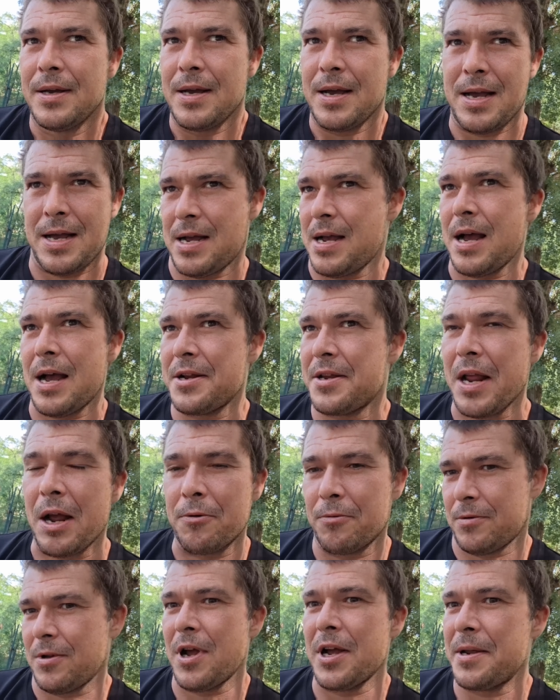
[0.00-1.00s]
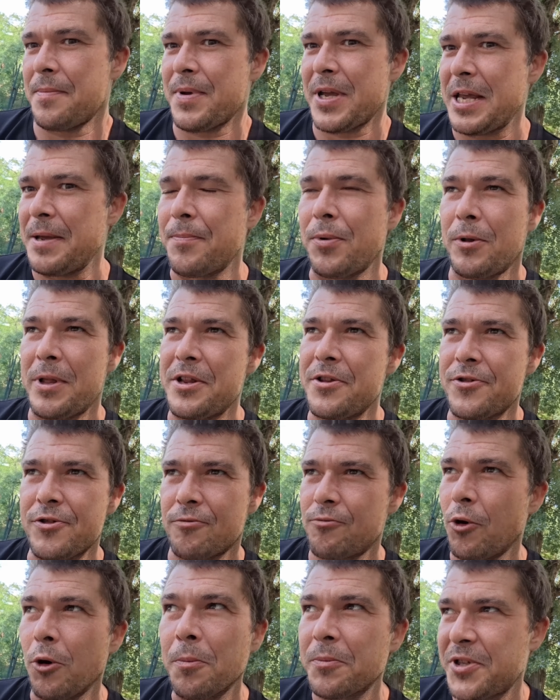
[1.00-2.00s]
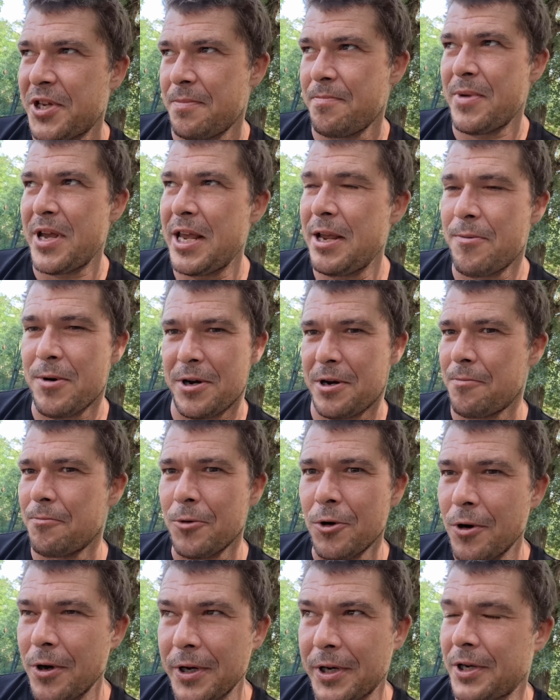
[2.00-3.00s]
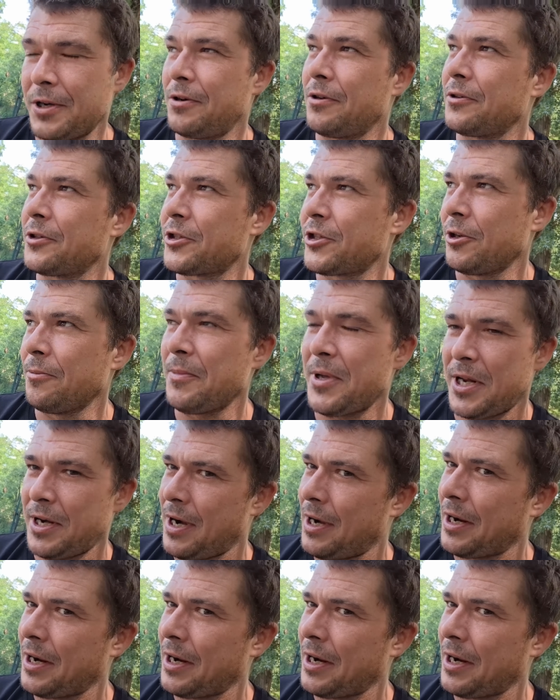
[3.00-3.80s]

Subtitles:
I don't like people interrupting me when I'm working on something,